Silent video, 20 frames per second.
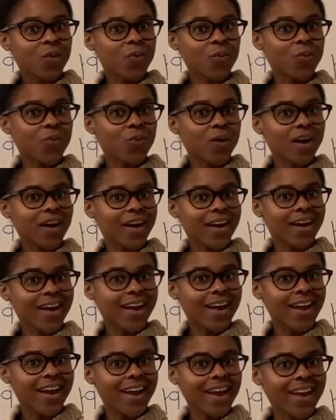W
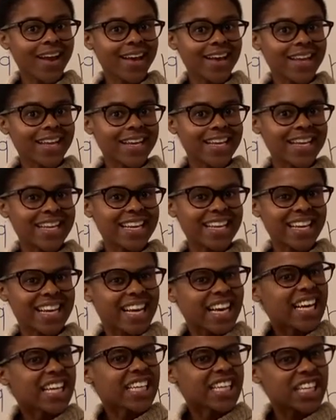ed.
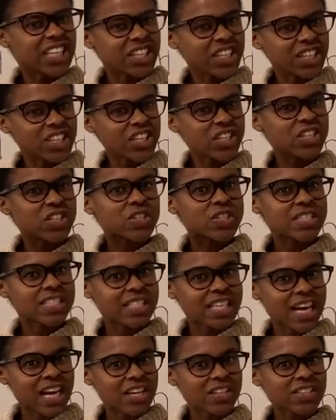Can you hear those
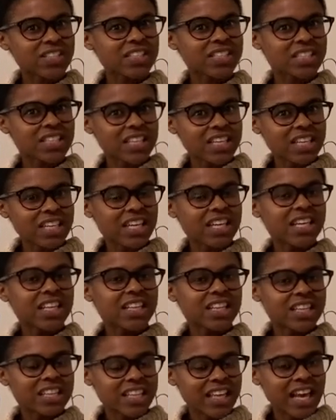sounds?
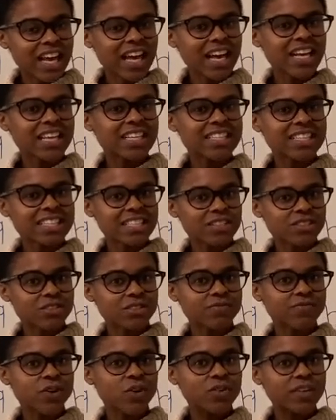Yes, those
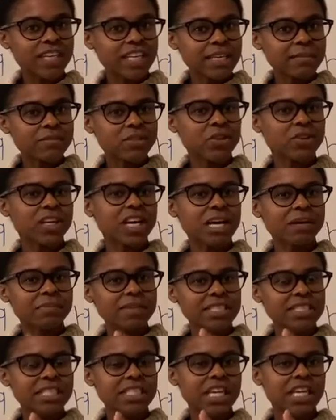phonemes are
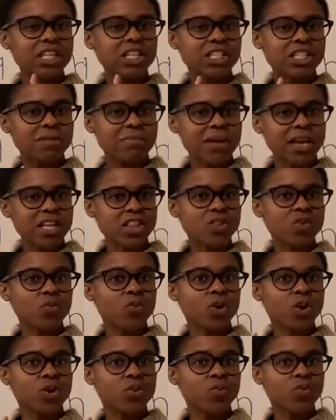coming together to make the
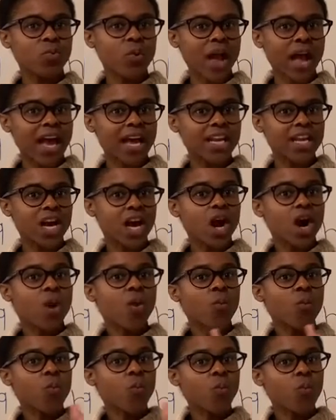word wed.
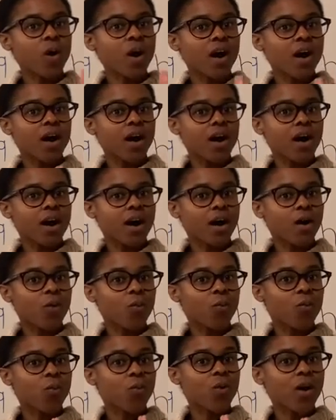W
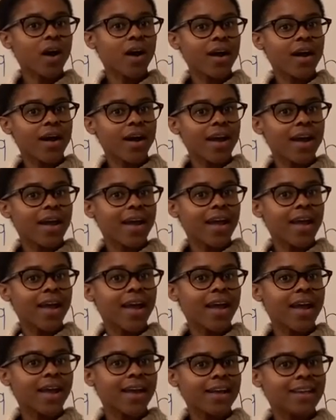w
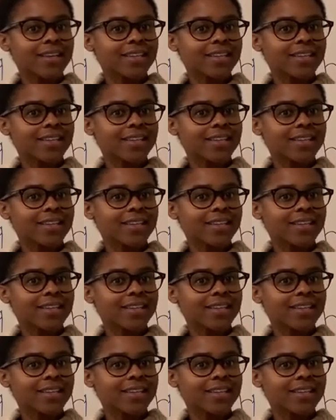ed.